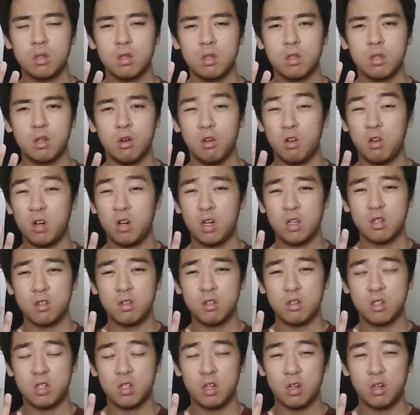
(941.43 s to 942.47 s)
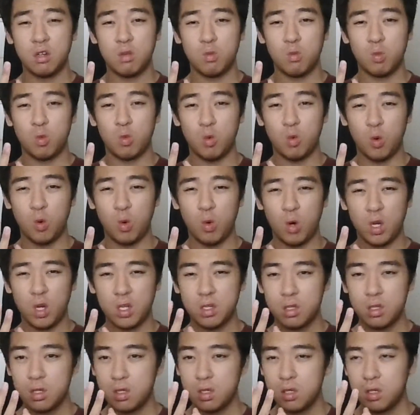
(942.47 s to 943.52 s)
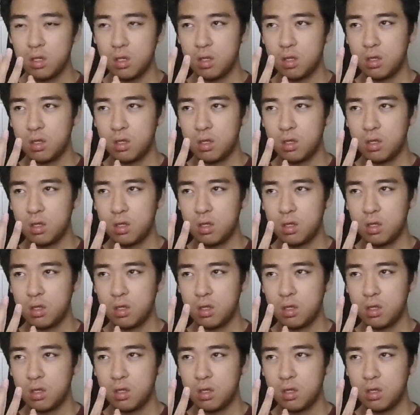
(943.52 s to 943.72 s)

Gohan on turn 1.